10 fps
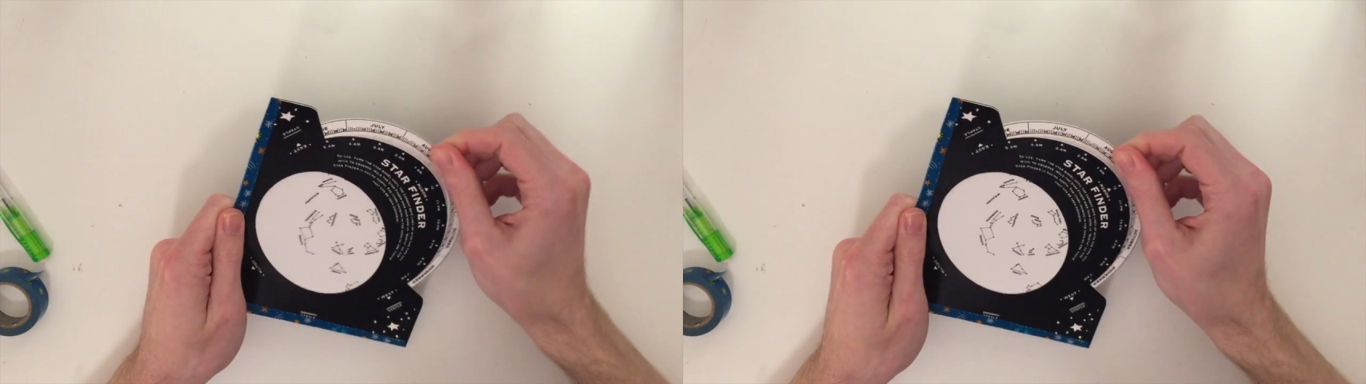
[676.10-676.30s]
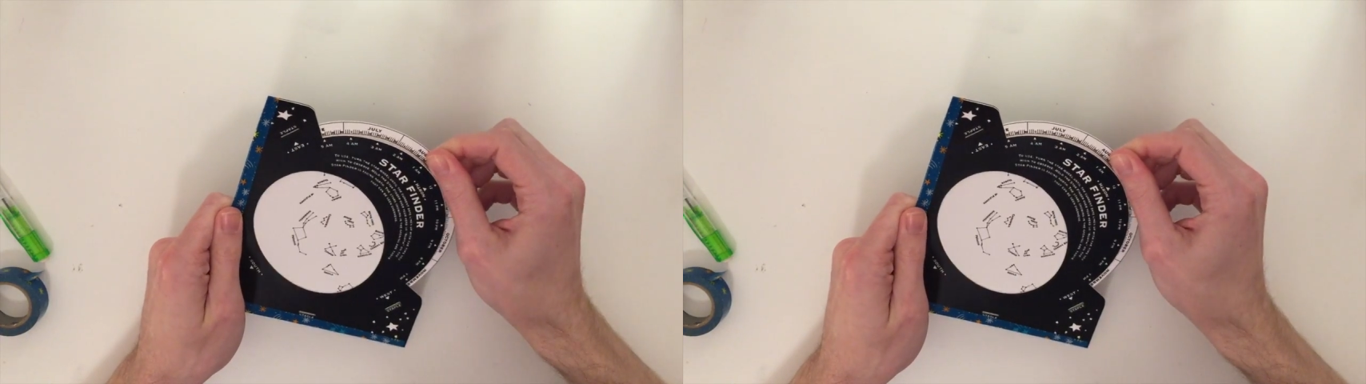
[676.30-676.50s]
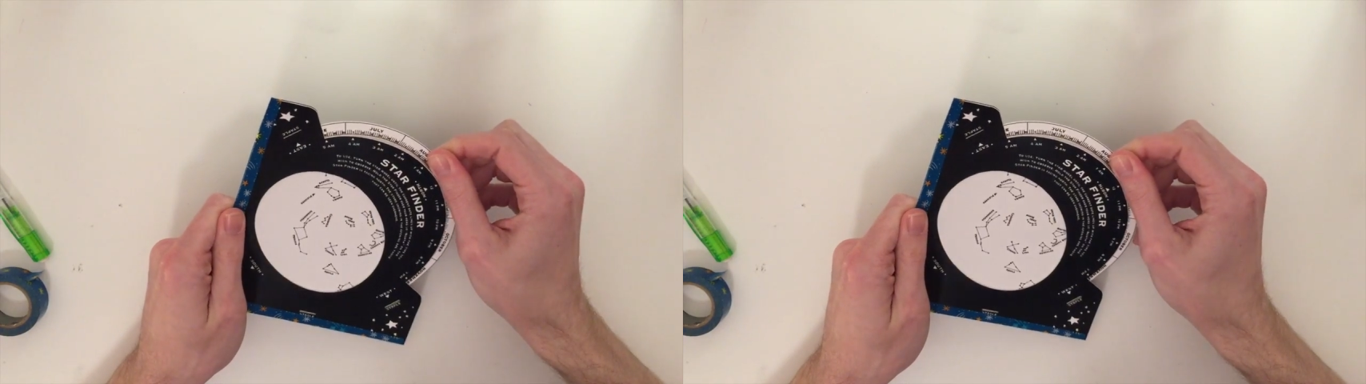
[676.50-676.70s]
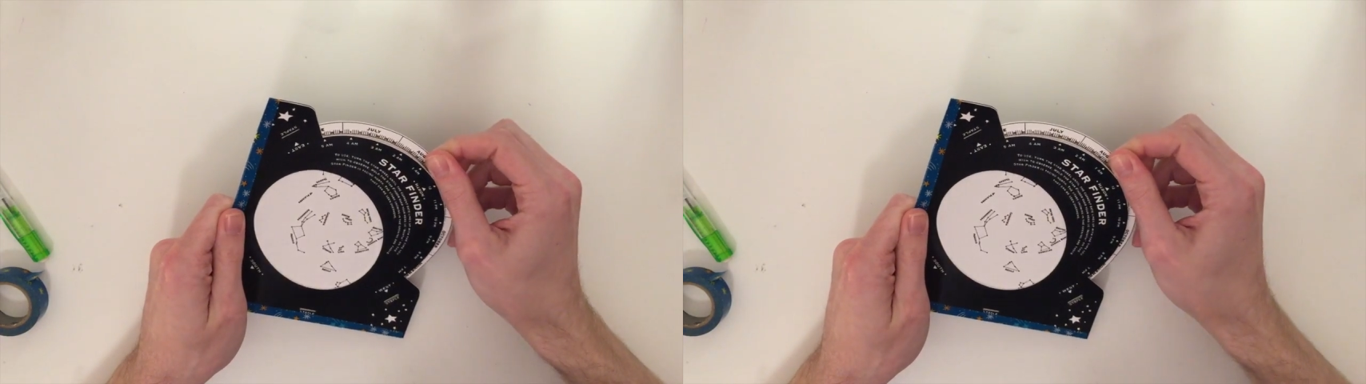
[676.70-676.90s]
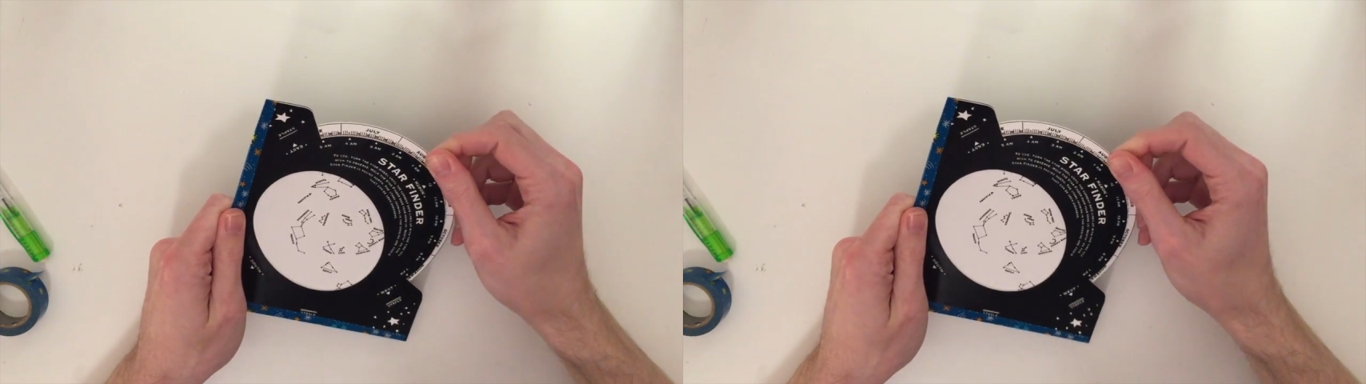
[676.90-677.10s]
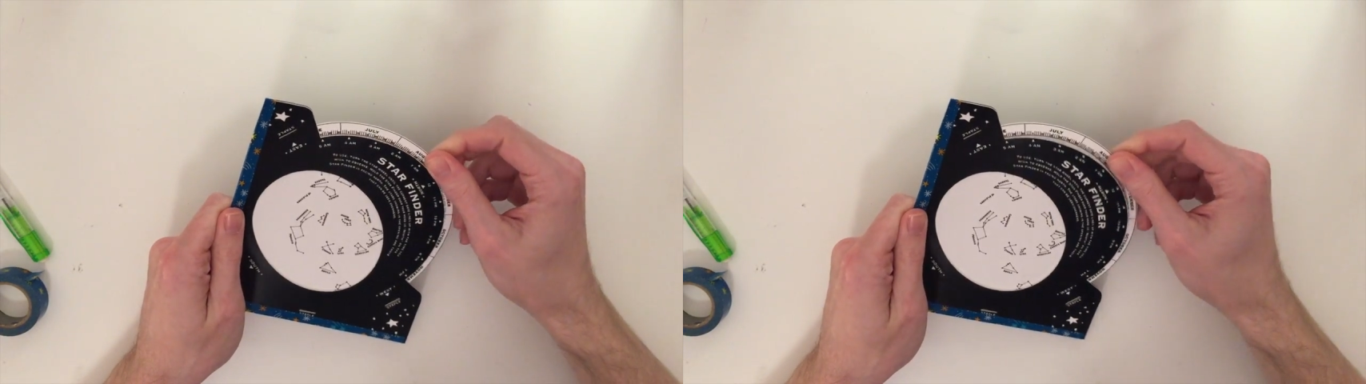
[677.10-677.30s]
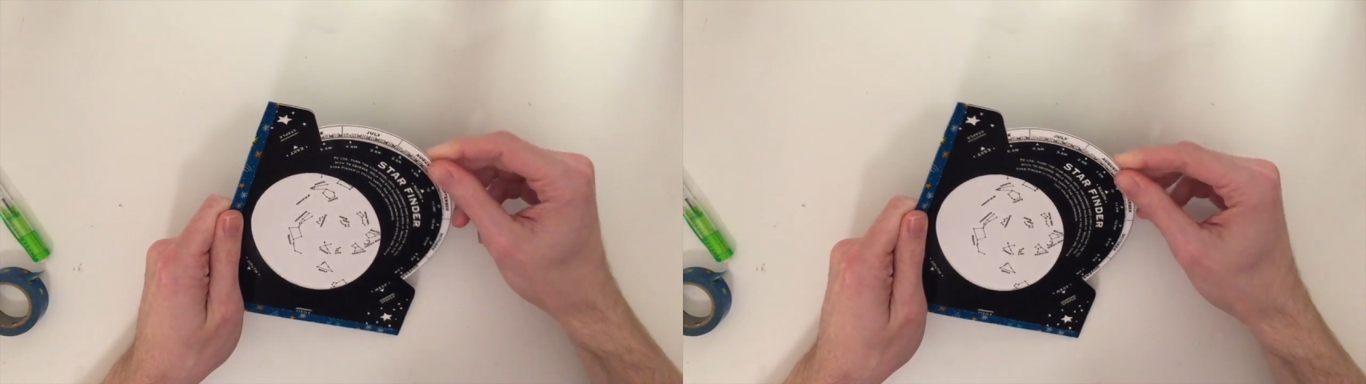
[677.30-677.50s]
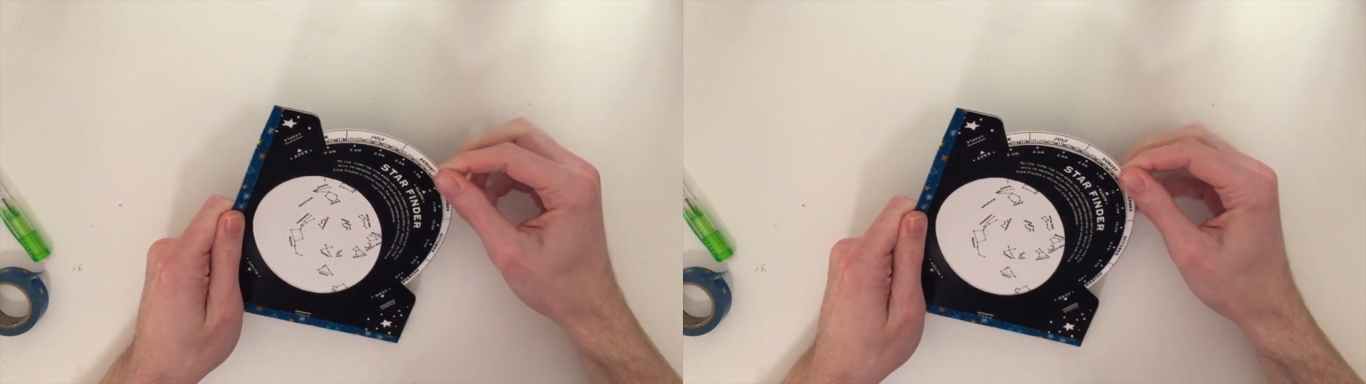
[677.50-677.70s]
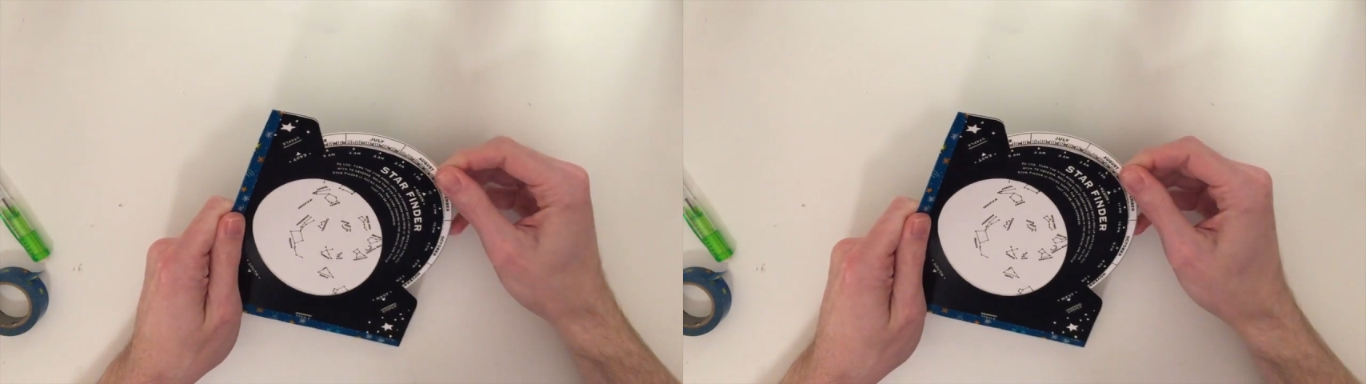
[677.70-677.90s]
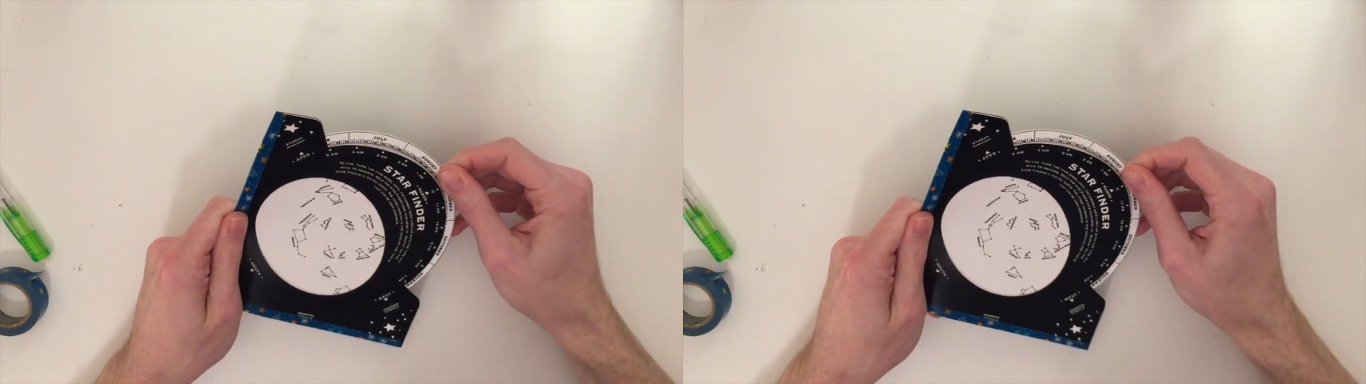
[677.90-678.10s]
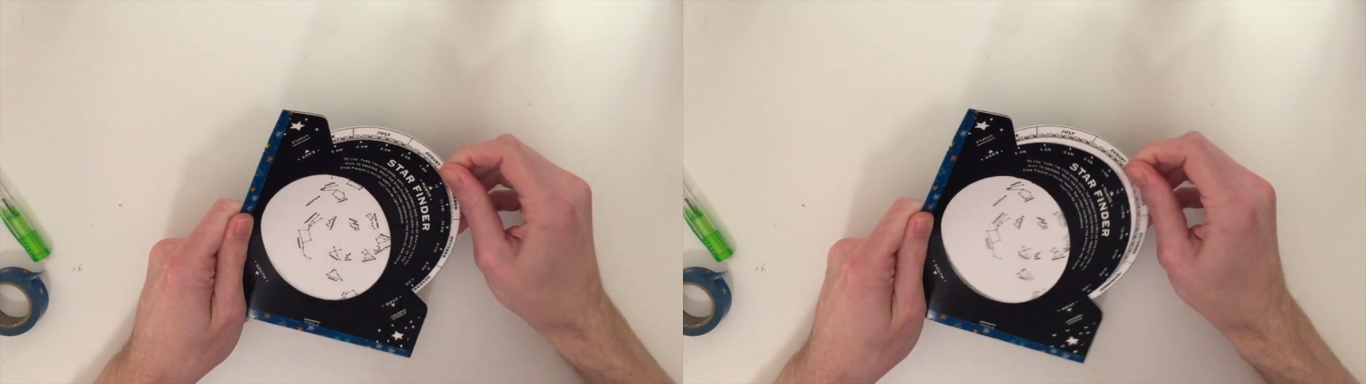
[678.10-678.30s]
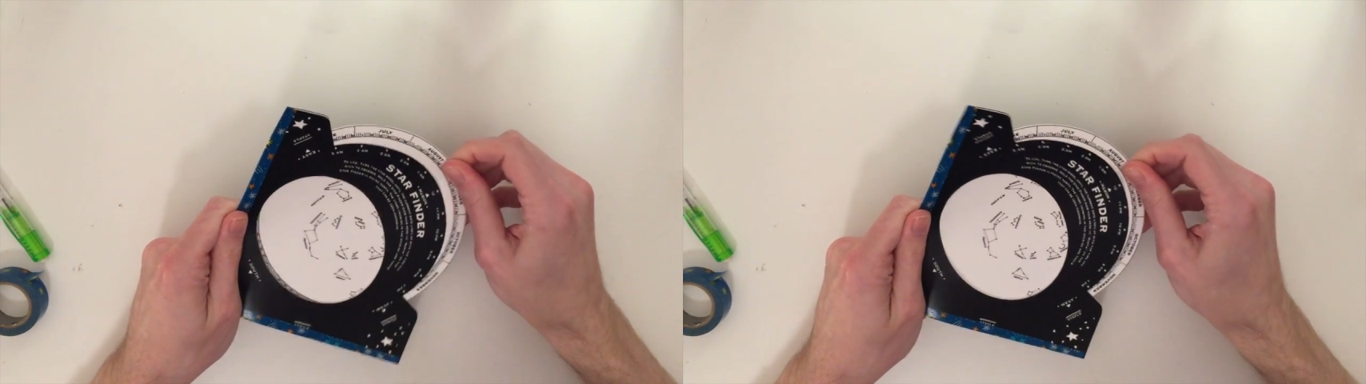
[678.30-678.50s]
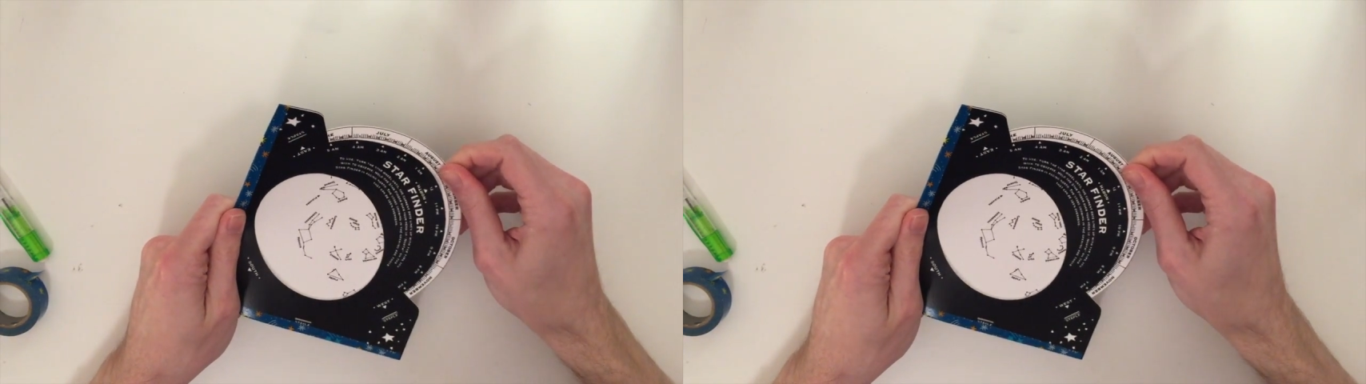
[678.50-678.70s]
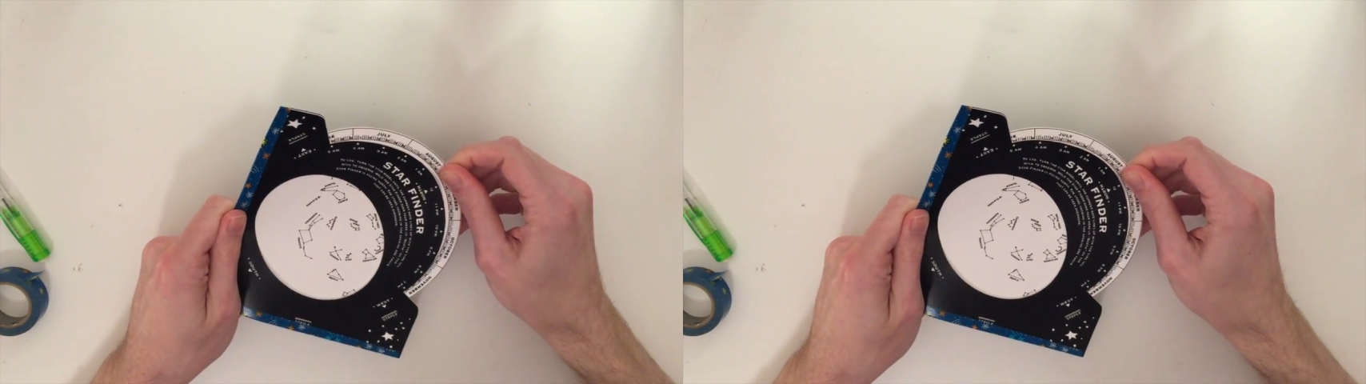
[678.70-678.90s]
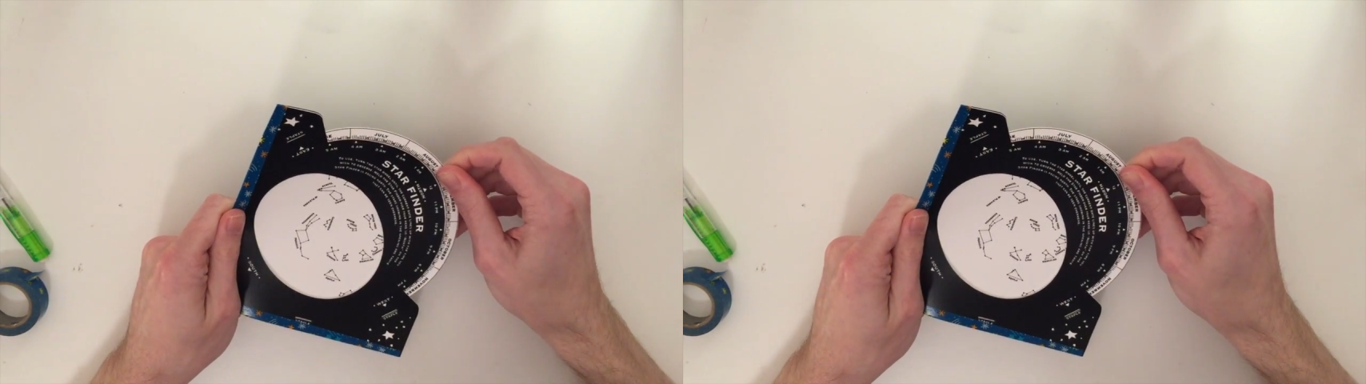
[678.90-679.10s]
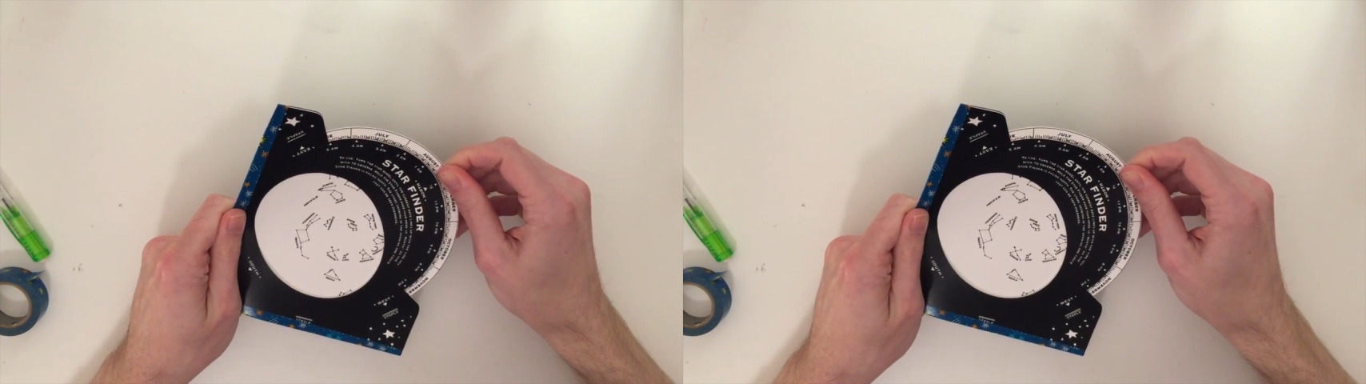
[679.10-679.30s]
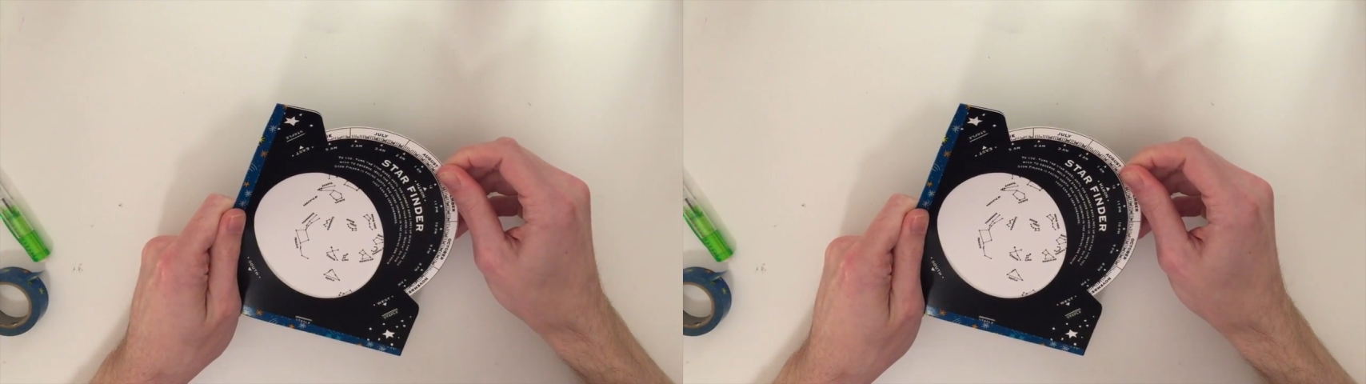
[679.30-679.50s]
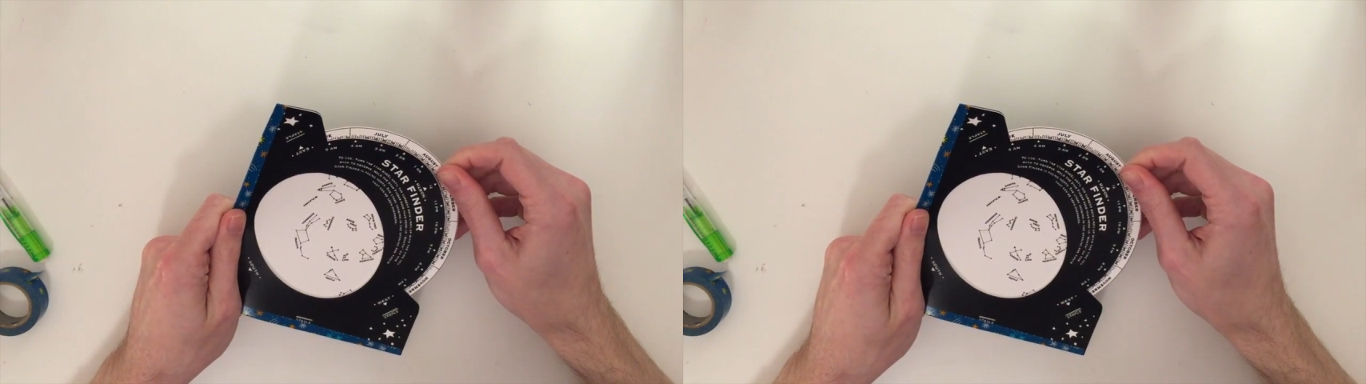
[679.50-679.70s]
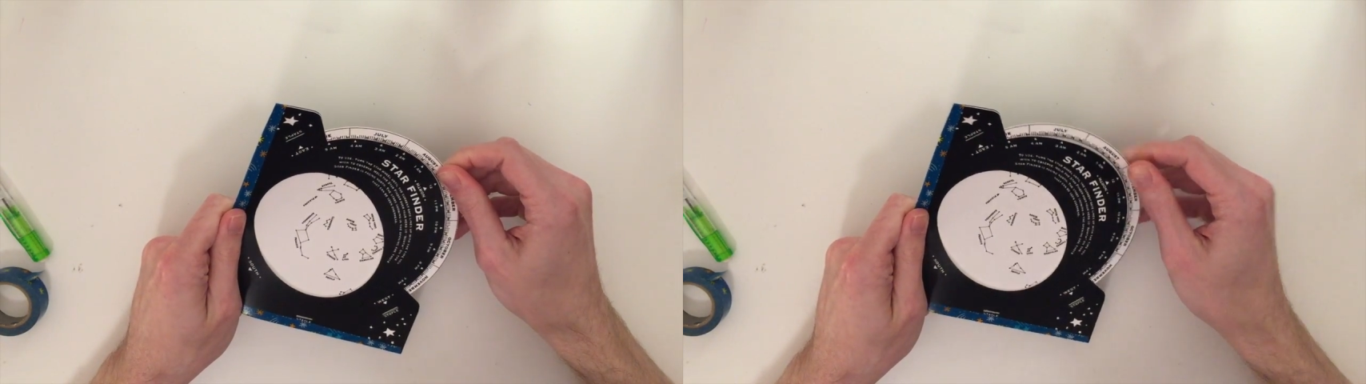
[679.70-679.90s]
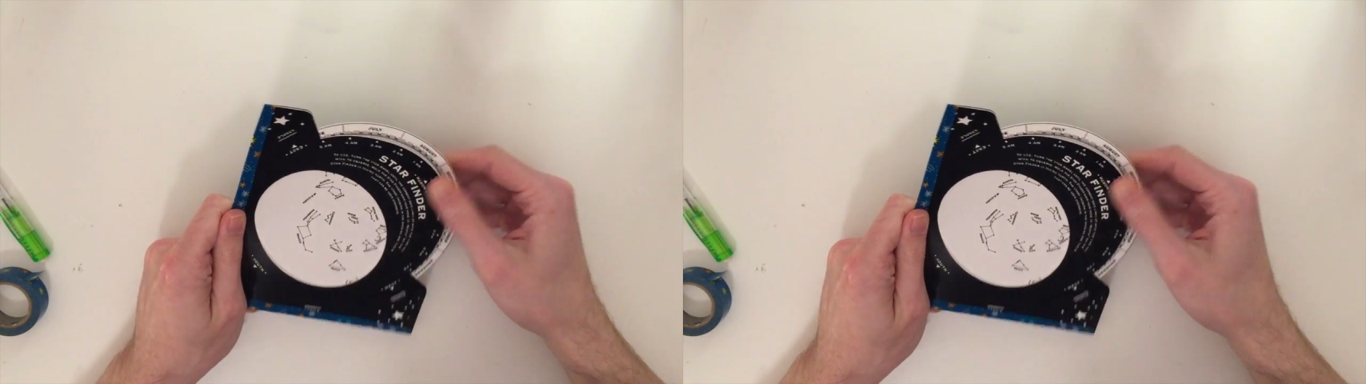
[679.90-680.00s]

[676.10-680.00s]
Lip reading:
No face is visible, so there are no lips to read.